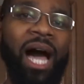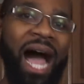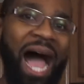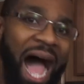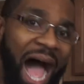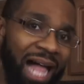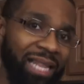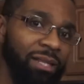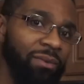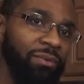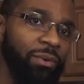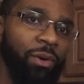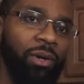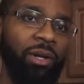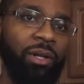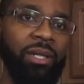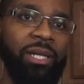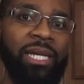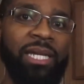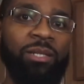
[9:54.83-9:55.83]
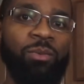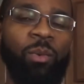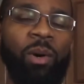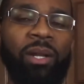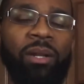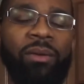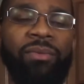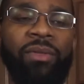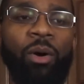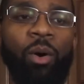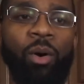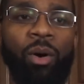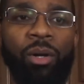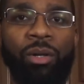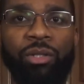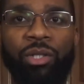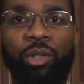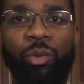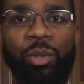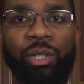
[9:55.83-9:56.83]
Olive oil is one of the
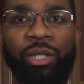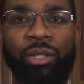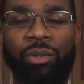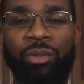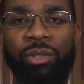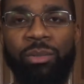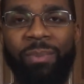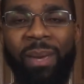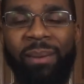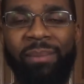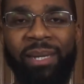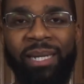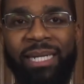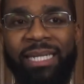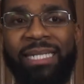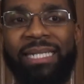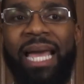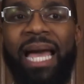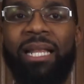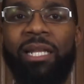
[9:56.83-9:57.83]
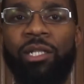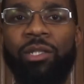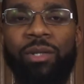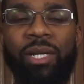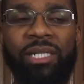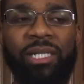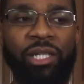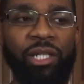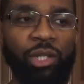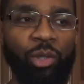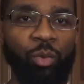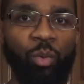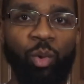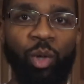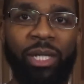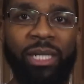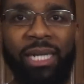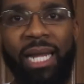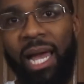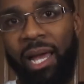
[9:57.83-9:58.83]
oils you would use maybe in a salad dressing. You
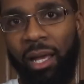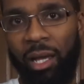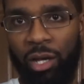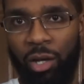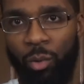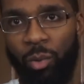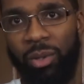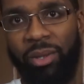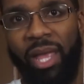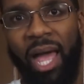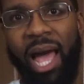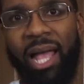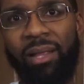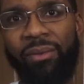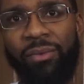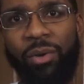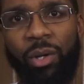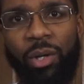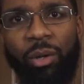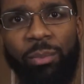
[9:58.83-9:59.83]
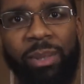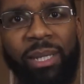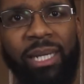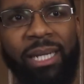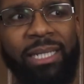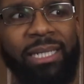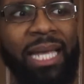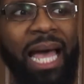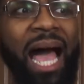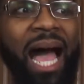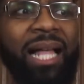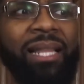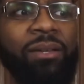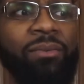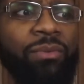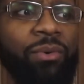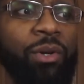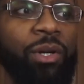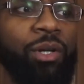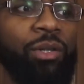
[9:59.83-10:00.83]
would not cook with olive oil because
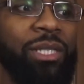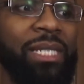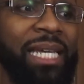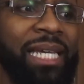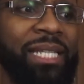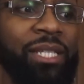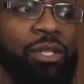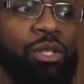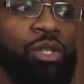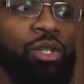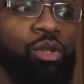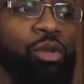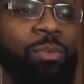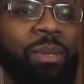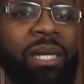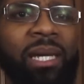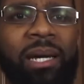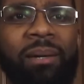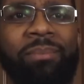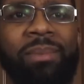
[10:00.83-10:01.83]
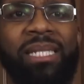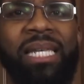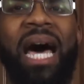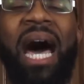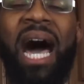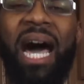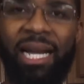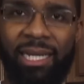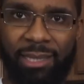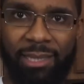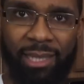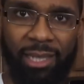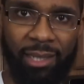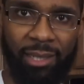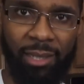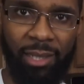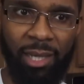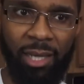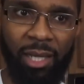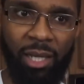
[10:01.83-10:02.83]
olive oil tends to become
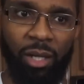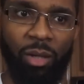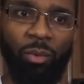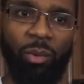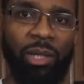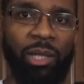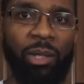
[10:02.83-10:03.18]
toxic when